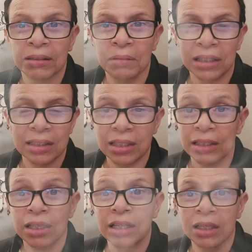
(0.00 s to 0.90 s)
Like I
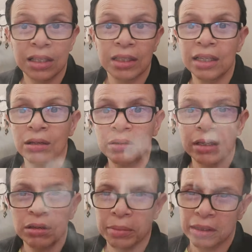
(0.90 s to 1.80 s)
said, they don't
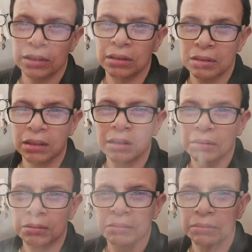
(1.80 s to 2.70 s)
care about
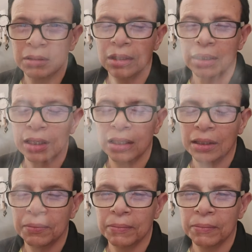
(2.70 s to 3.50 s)
you. Okay?